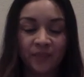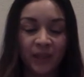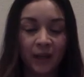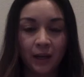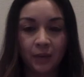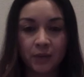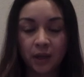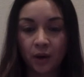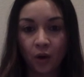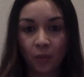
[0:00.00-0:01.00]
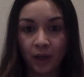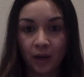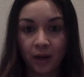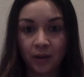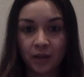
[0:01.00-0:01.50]
And I was like, oh my
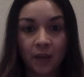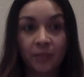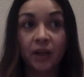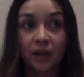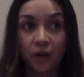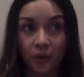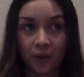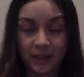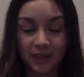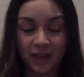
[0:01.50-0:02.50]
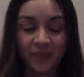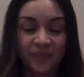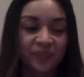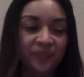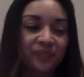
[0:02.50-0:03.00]
gosh, I'm going to go crazy.
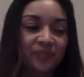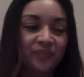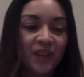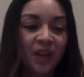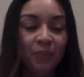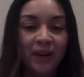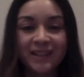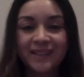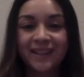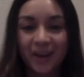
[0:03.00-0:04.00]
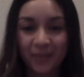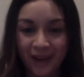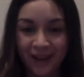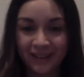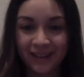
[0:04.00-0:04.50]
But I
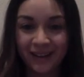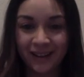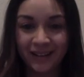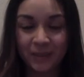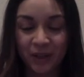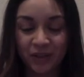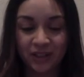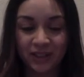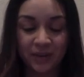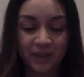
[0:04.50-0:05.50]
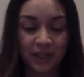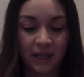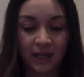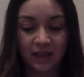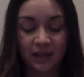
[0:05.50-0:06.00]
had a specialist that I was
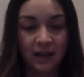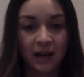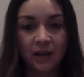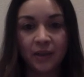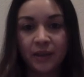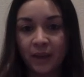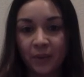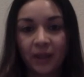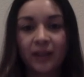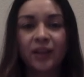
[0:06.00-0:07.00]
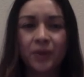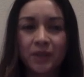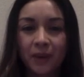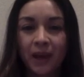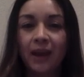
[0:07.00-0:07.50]
seeing, and they were like, "No, it's
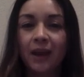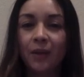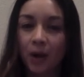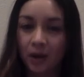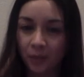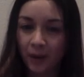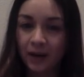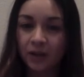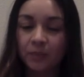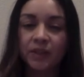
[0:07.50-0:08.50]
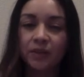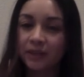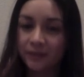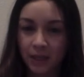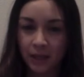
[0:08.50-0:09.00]
okay. Walk around, but don't
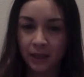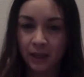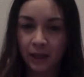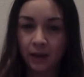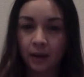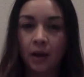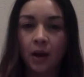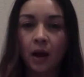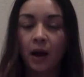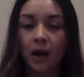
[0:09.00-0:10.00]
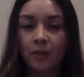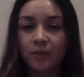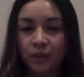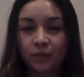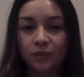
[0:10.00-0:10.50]
lift anything.
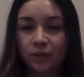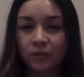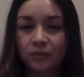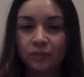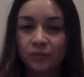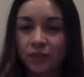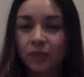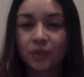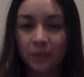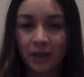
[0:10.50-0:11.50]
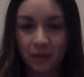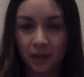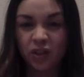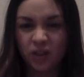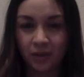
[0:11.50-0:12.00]
Don't do anything
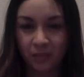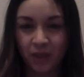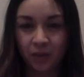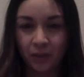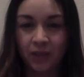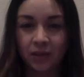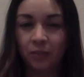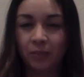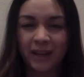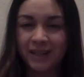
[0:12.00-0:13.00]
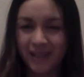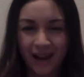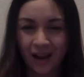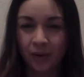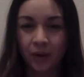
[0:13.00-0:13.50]
you shouldn't be doing. Don't bend
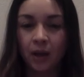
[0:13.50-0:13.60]
down."